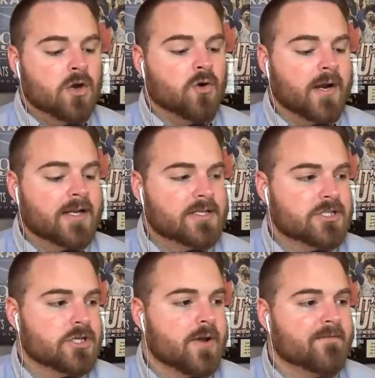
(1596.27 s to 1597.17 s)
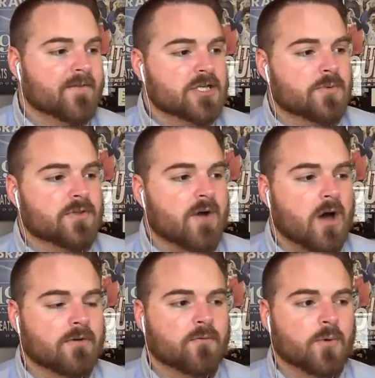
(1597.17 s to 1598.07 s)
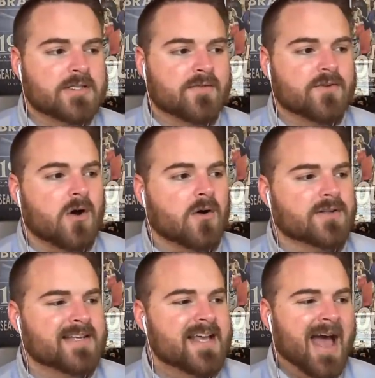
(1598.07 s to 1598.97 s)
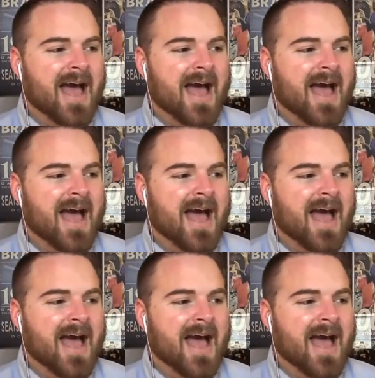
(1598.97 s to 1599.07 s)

Credit is due. He finished with 147 yards,